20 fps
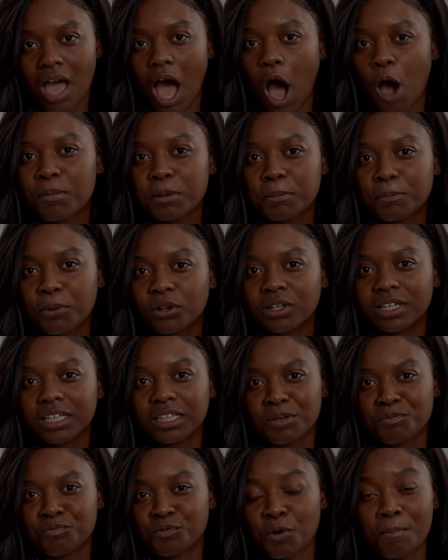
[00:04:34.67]
I'll be pulling
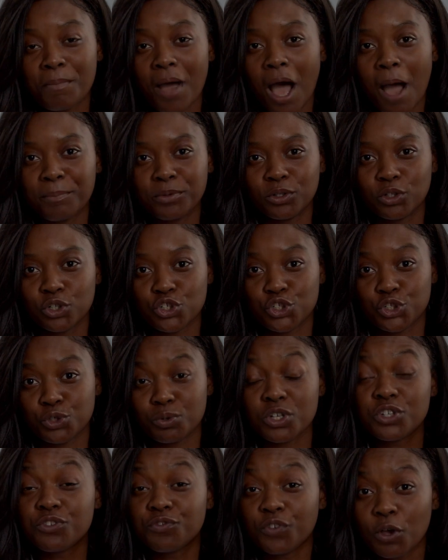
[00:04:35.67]
them from popular
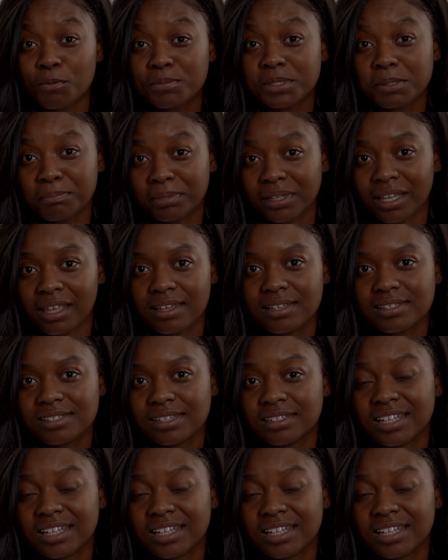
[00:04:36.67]
Jewish films and plays,